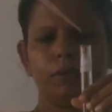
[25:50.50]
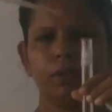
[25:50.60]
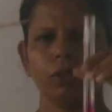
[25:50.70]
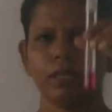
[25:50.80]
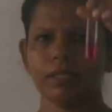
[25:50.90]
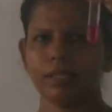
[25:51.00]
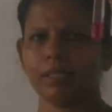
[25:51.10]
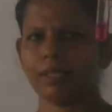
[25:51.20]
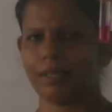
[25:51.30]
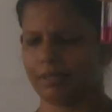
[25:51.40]
You can see
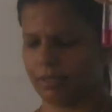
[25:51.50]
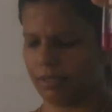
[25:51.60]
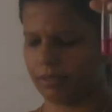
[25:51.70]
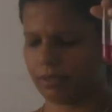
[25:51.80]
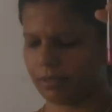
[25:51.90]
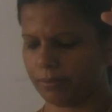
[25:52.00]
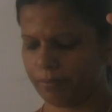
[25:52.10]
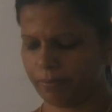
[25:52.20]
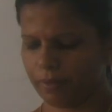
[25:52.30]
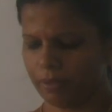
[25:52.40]
the color change.
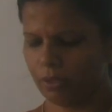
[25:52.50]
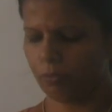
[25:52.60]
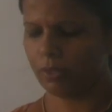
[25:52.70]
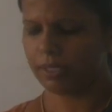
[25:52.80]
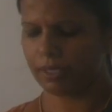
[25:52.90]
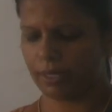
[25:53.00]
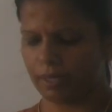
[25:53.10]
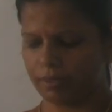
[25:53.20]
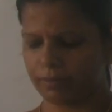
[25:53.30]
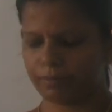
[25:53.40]
What is the
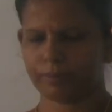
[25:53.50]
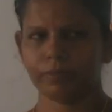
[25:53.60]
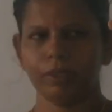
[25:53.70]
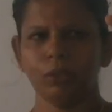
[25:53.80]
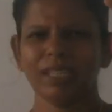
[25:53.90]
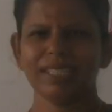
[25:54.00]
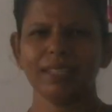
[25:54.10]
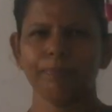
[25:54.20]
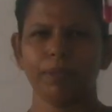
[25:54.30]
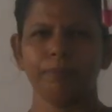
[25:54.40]
color? It's
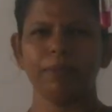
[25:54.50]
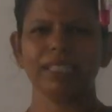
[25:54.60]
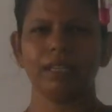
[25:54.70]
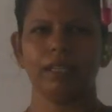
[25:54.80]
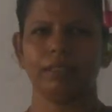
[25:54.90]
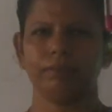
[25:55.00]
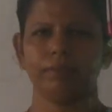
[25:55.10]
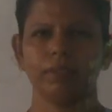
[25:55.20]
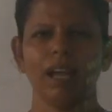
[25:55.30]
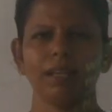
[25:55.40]
the purple color,
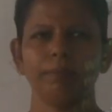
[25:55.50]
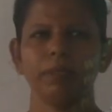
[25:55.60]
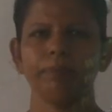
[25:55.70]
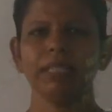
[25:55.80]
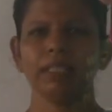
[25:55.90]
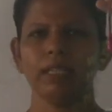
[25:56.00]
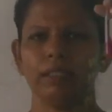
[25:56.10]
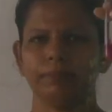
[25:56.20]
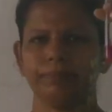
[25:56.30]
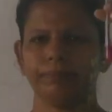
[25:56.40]
dark purple color.